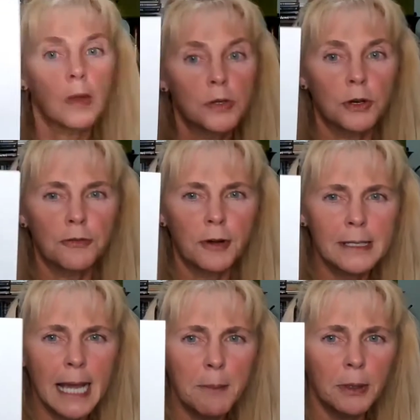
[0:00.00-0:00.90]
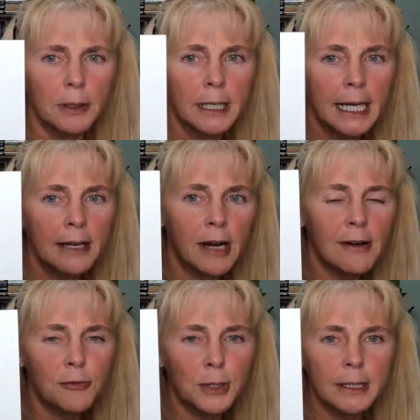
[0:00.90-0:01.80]
So for example, if
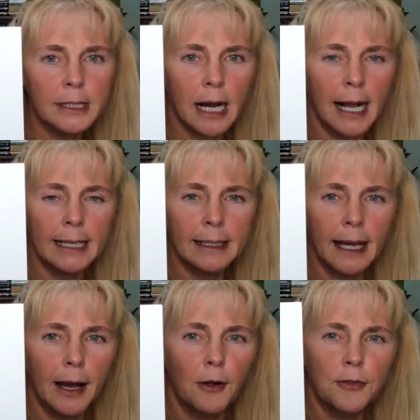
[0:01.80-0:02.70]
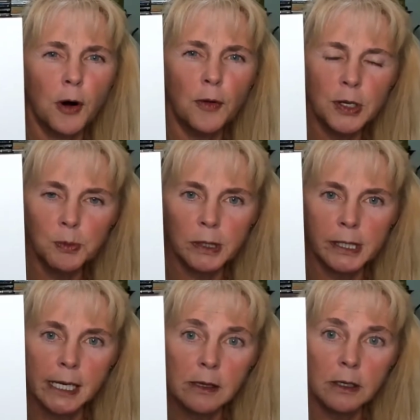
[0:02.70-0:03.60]
I've written diet and health on this
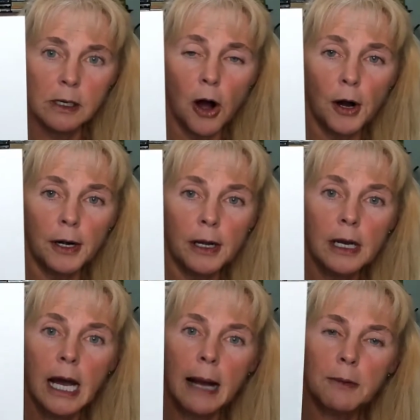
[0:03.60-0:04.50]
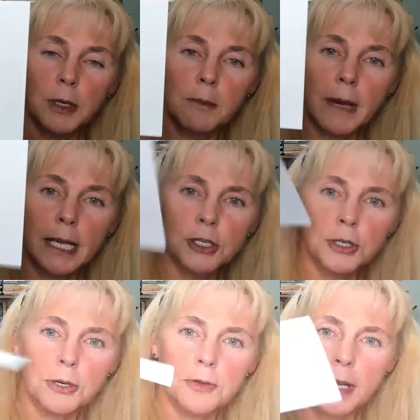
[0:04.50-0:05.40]
particular card, I'm going to make
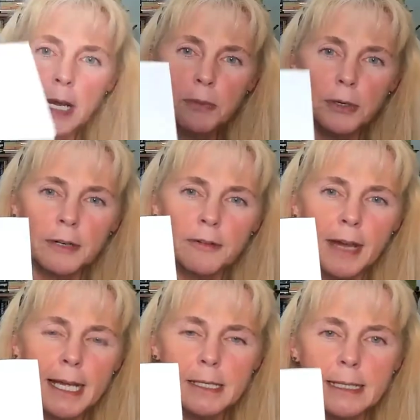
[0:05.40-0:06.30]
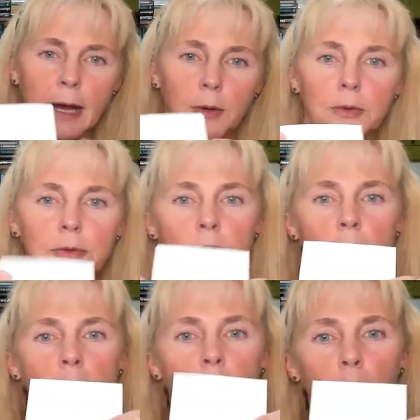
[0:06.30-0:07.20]
sure that I put it face down so
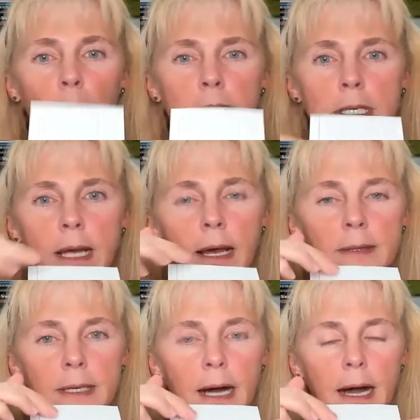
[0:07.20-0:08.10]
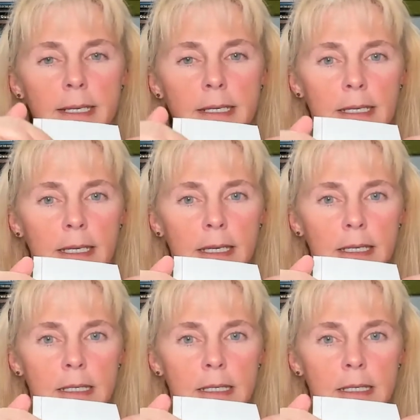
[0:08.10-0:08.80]
that the only side that I see is